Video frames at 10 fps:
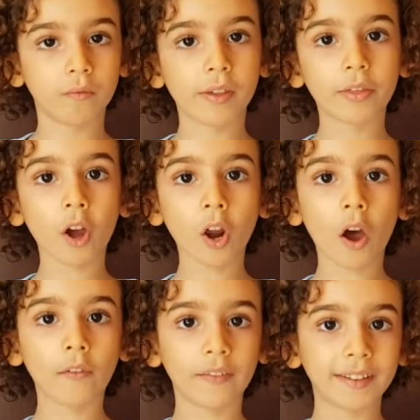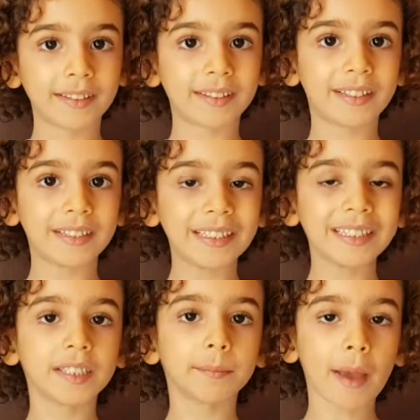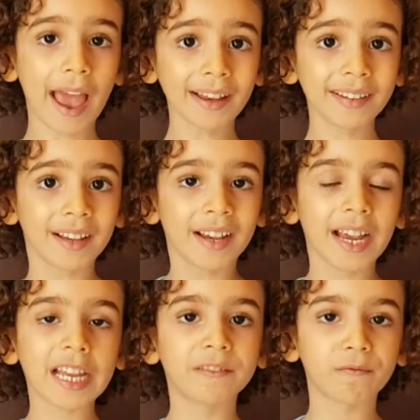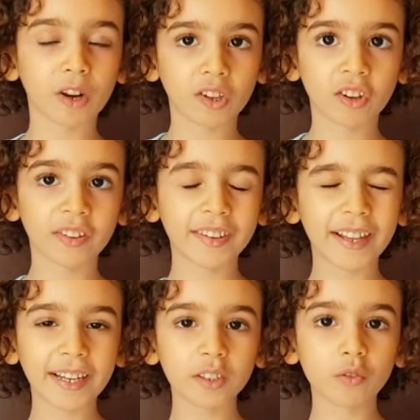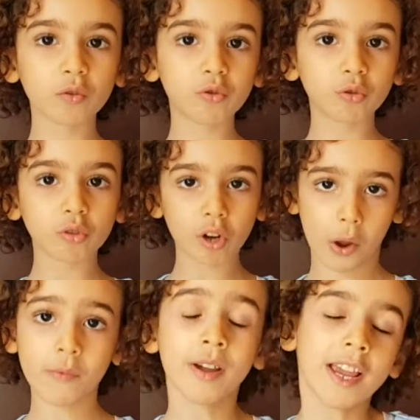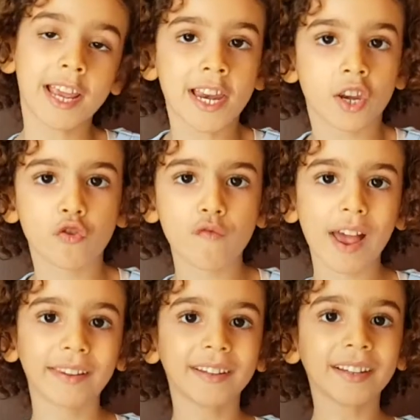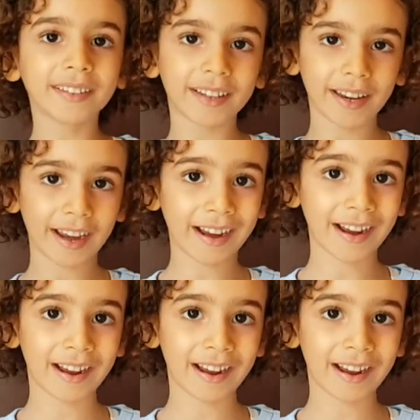With all of its needs met, it will continue to grow into a seedling.